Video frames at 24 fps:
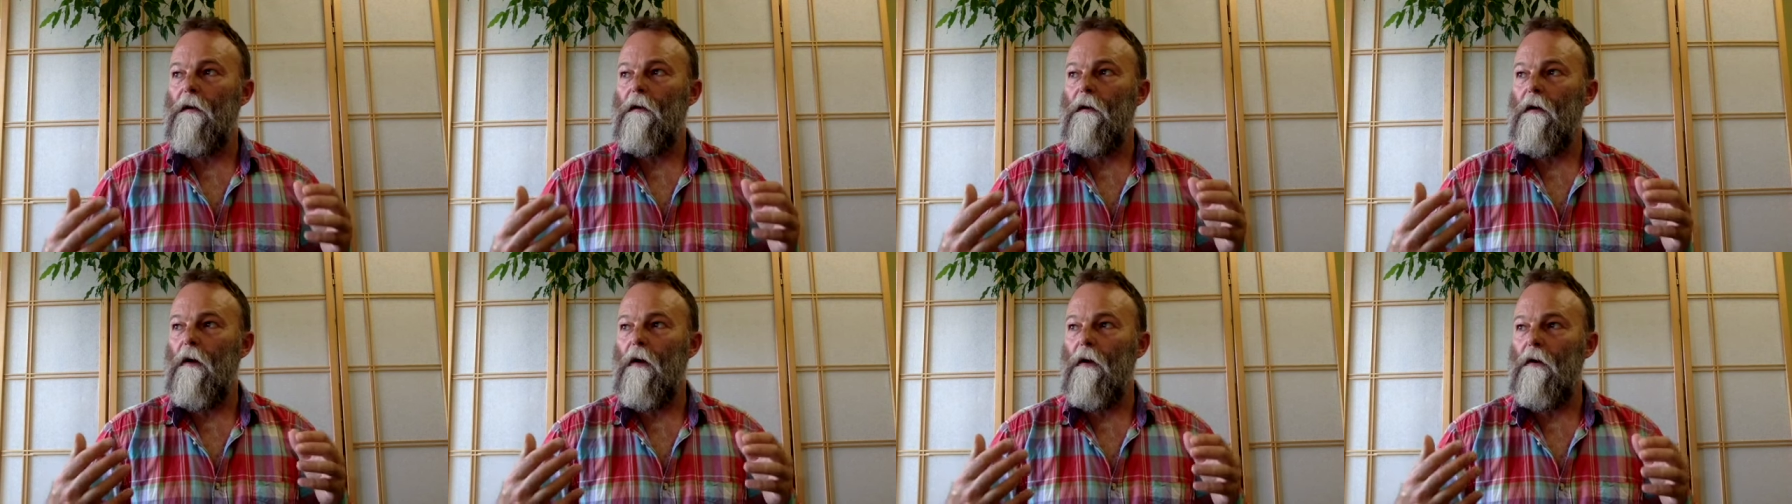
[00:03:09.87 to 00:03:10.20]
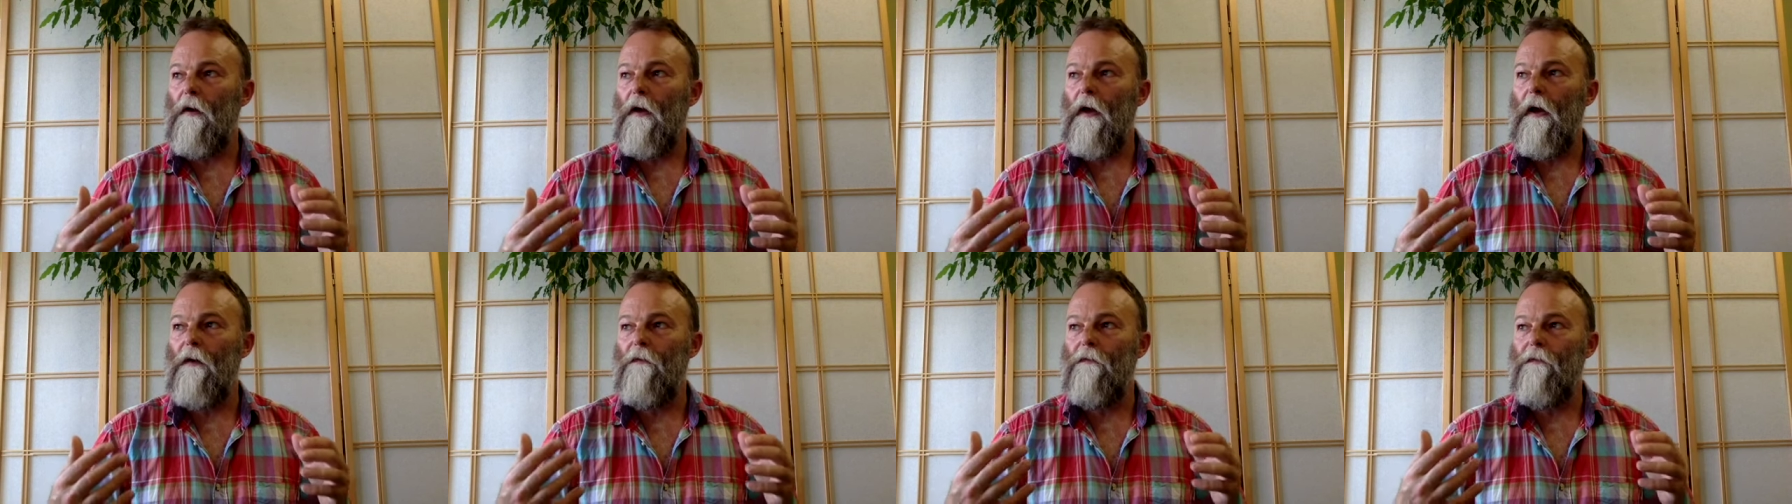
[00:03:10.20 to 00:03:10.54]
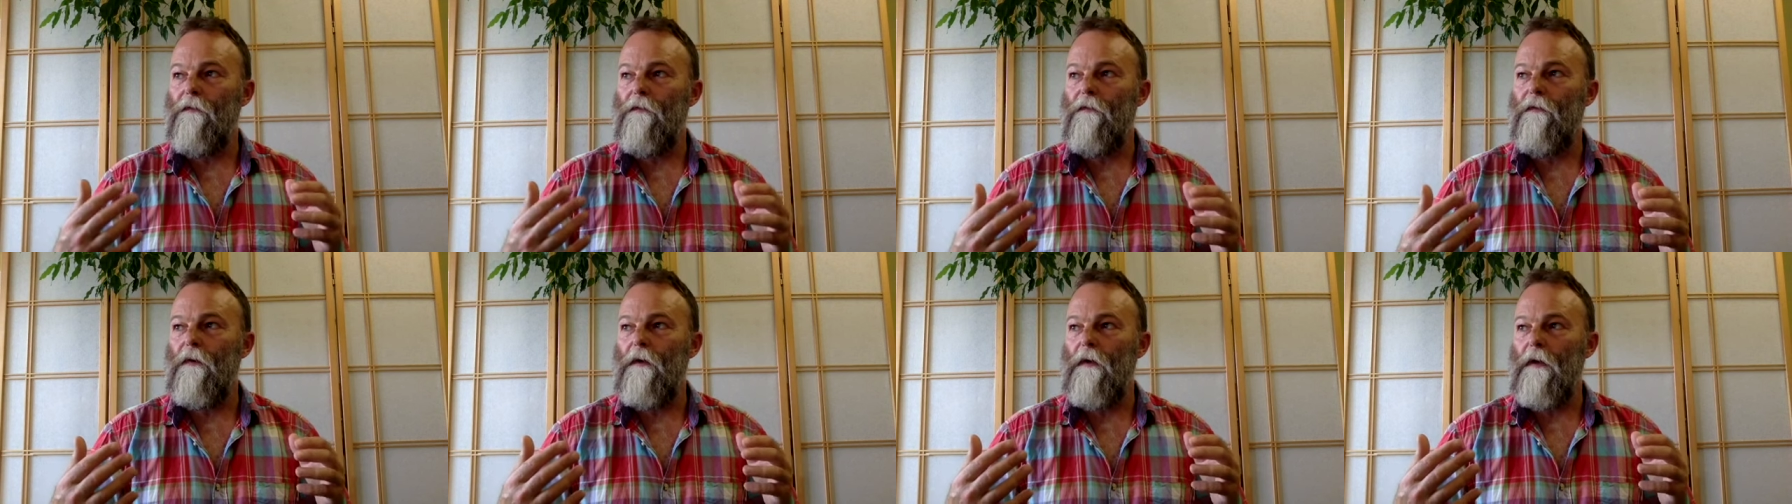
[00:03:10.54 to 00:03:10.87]
our
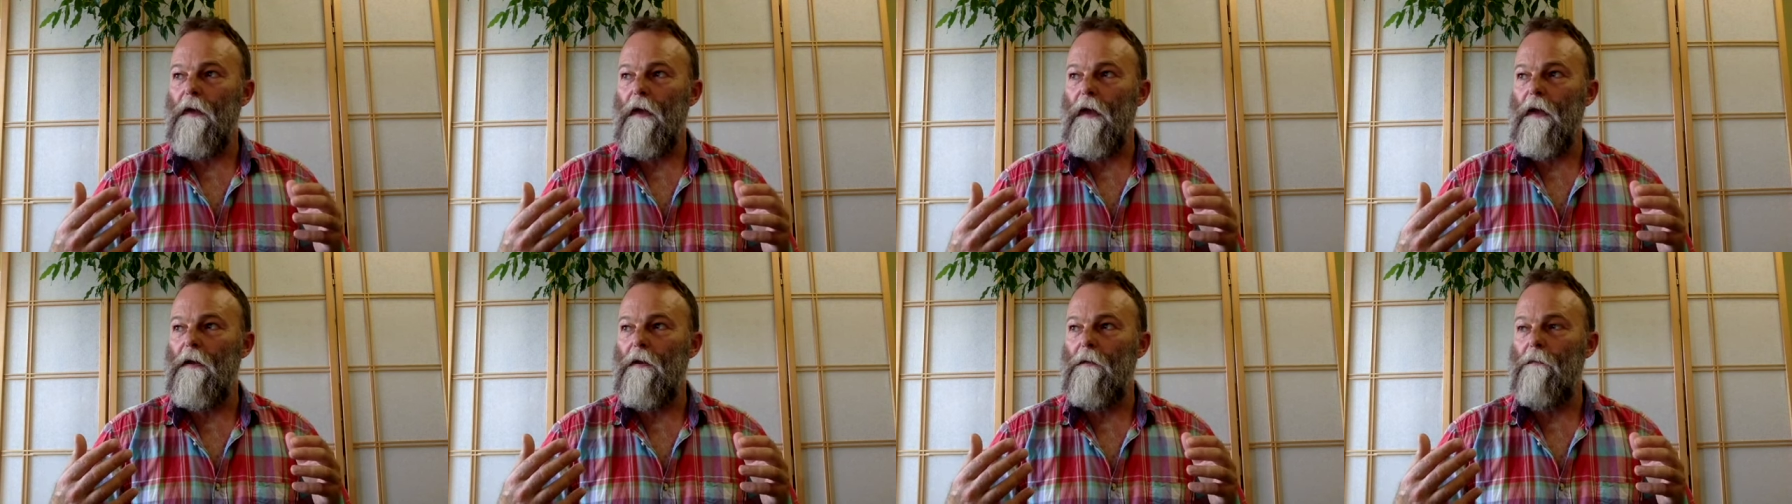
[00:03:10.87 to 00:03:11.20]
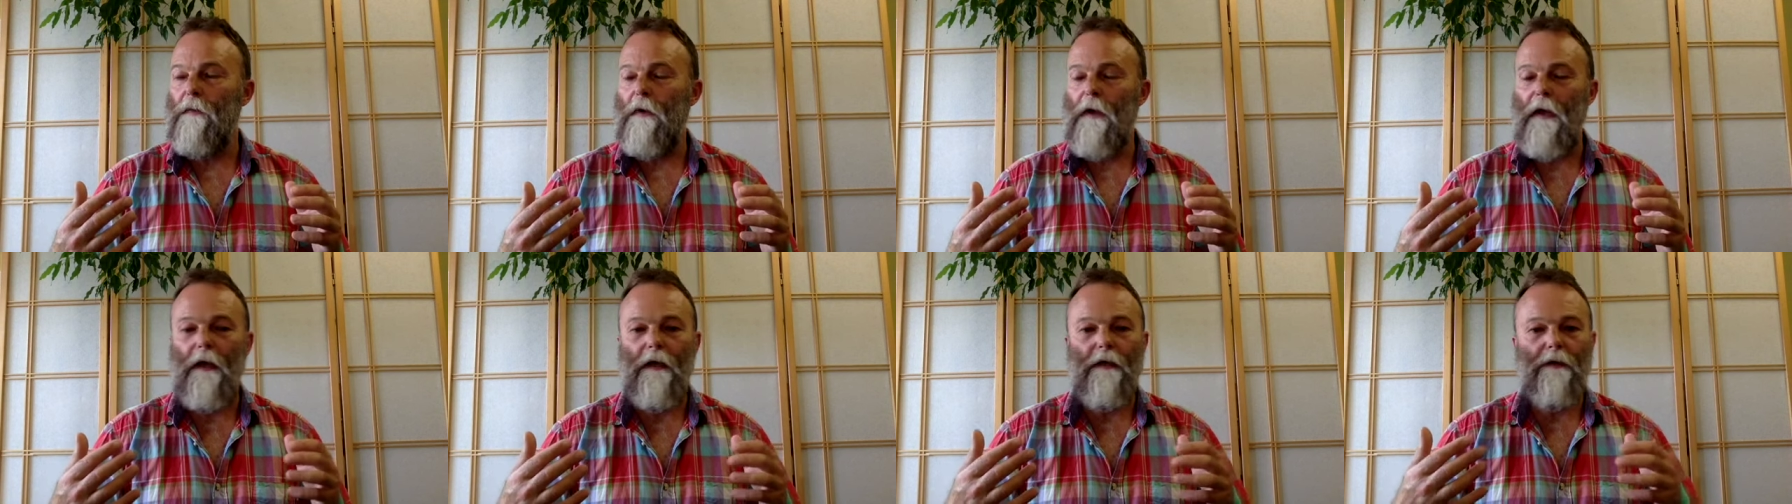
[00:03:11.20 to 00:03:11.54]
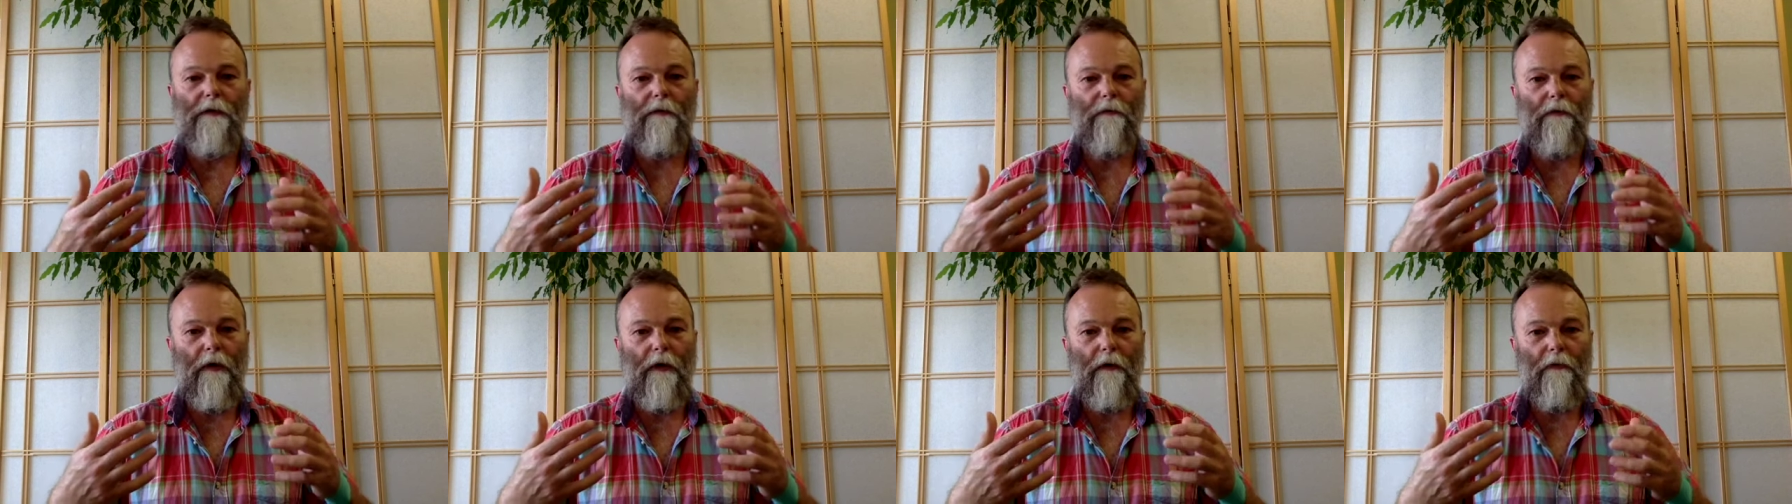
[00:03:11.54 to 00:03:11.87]
life in a
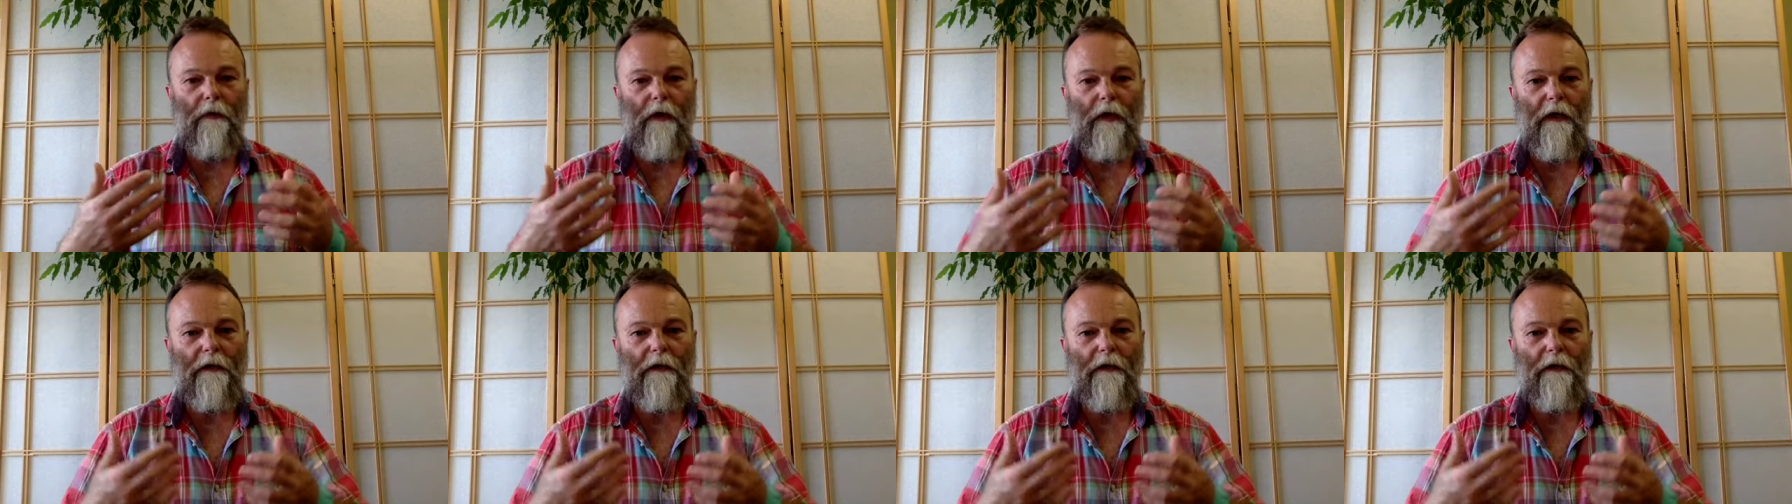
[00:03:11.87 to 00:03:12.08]
place where we